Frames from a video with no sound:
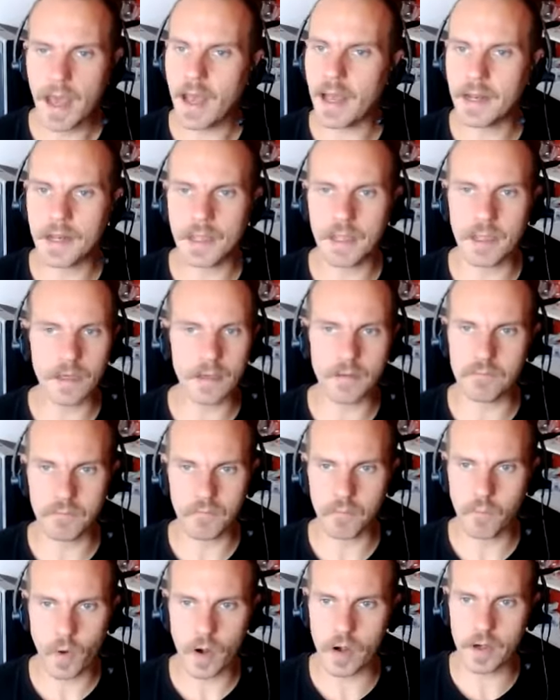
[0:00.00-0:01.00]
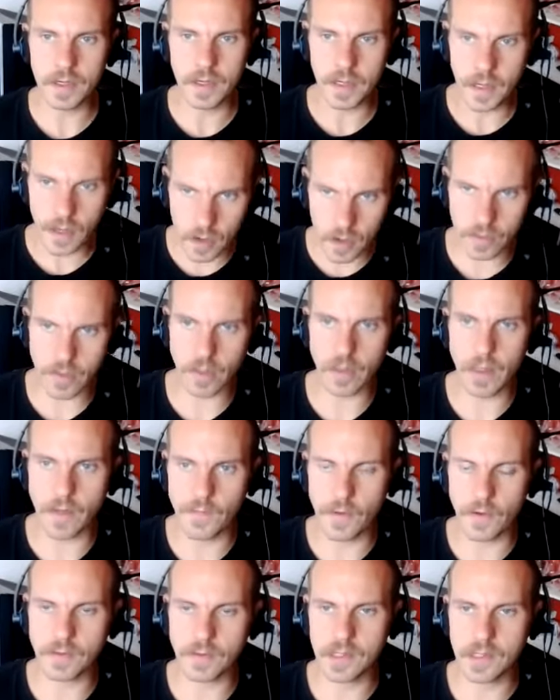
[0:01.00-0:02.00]
anywhere near the
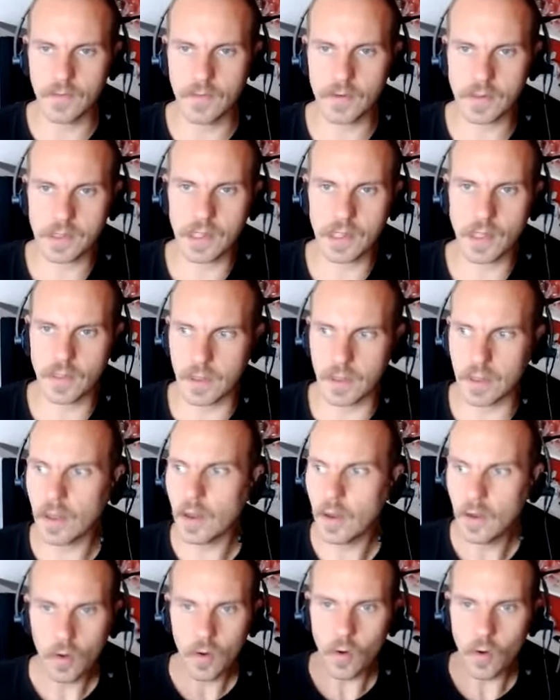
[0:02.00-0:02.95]
level of service that the